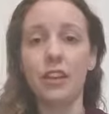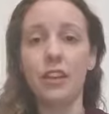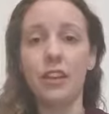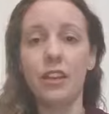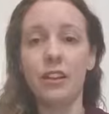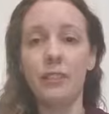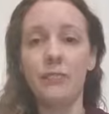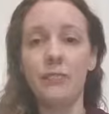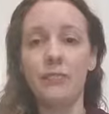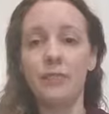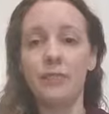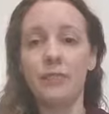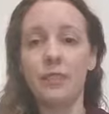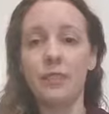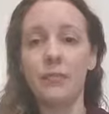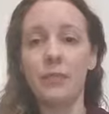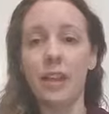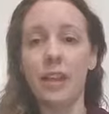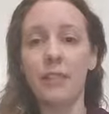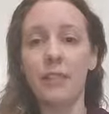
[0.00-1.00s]

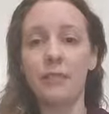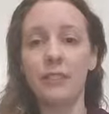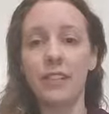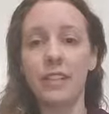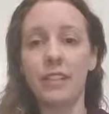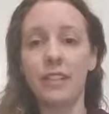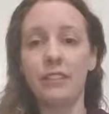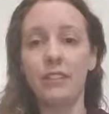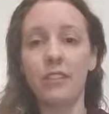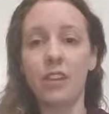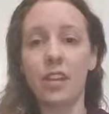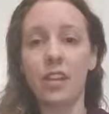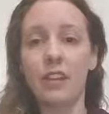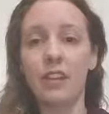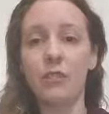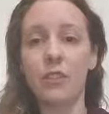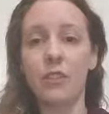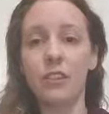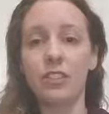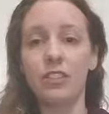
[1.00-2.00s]
I'm happy to answer
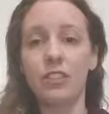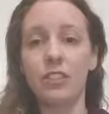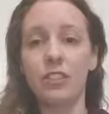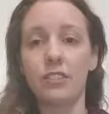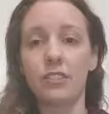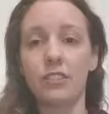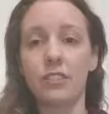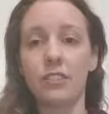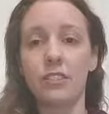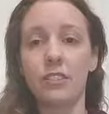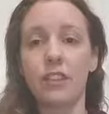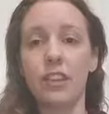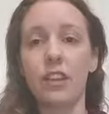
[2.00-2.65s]
any questions,